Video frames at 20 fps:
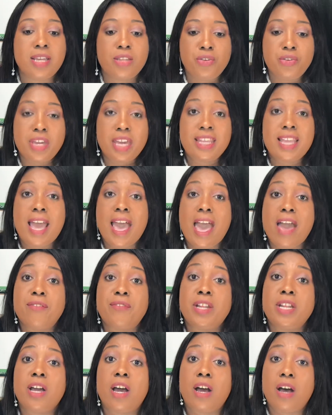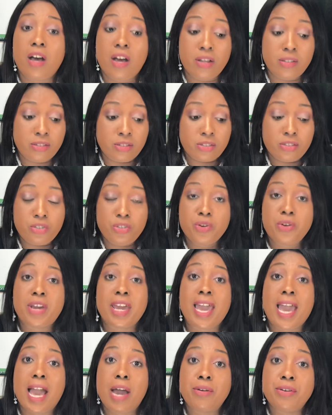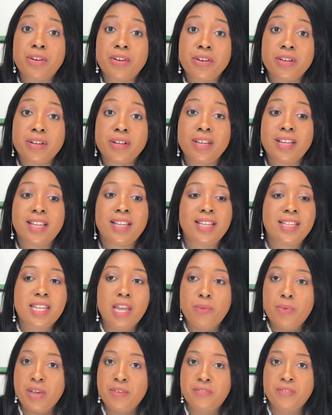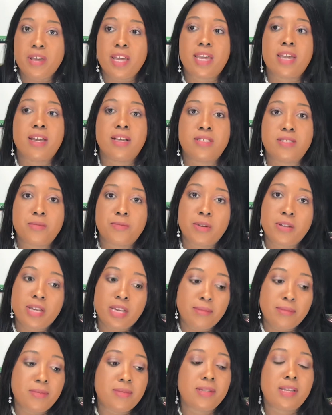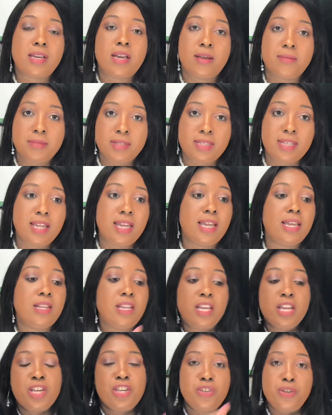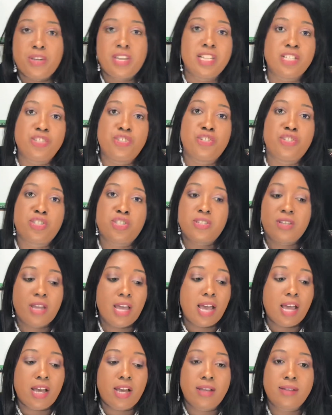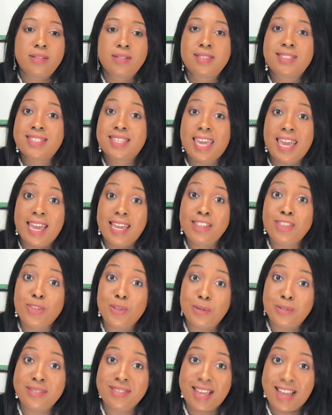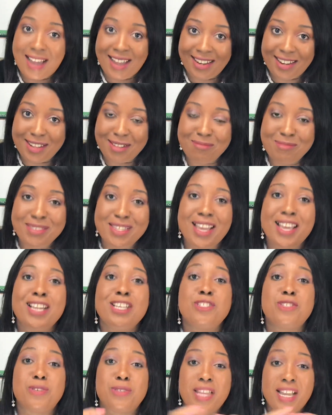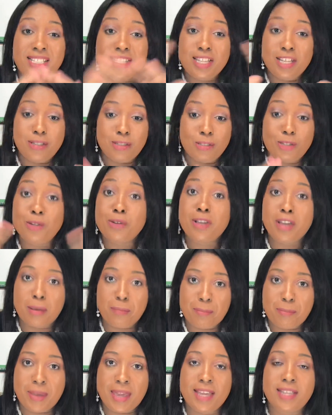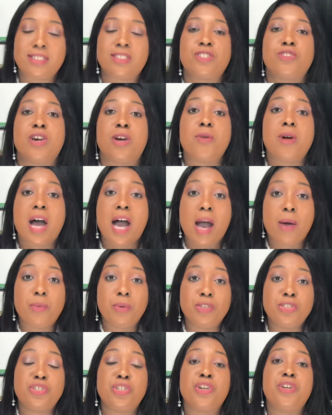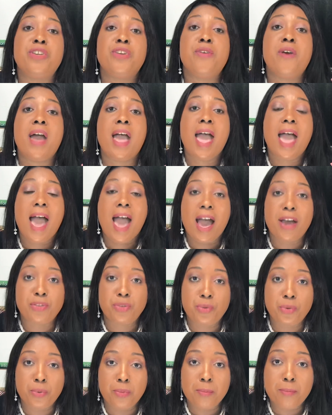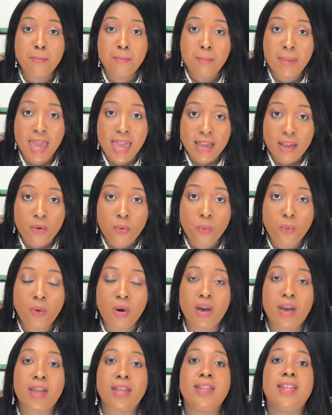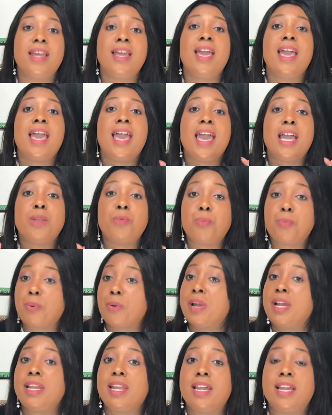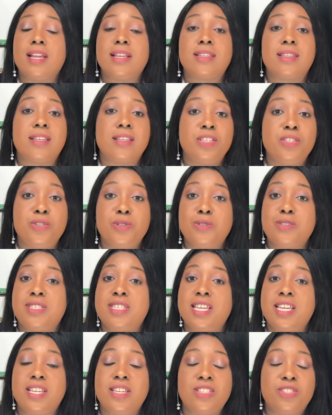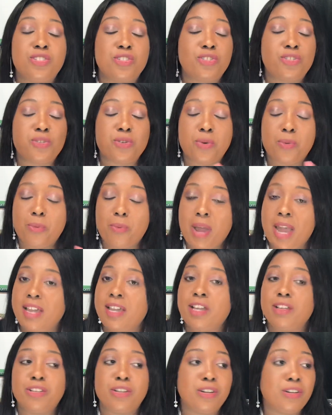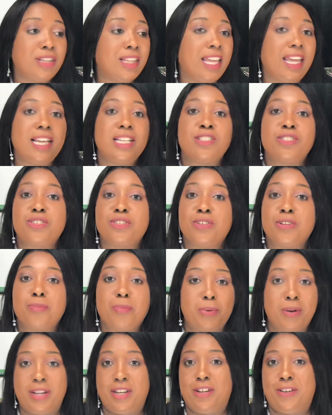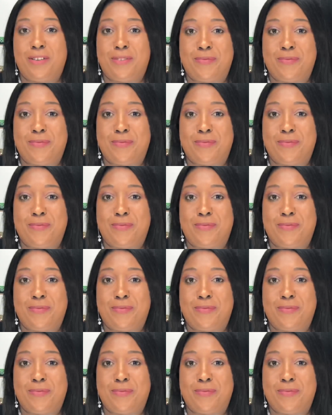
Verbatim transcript: You can have it on your counter. That way, if a customer comes in, you can just uh, scan those items. So that's a lookup page. So I will show you how to make one and print it using just your regular laser printer.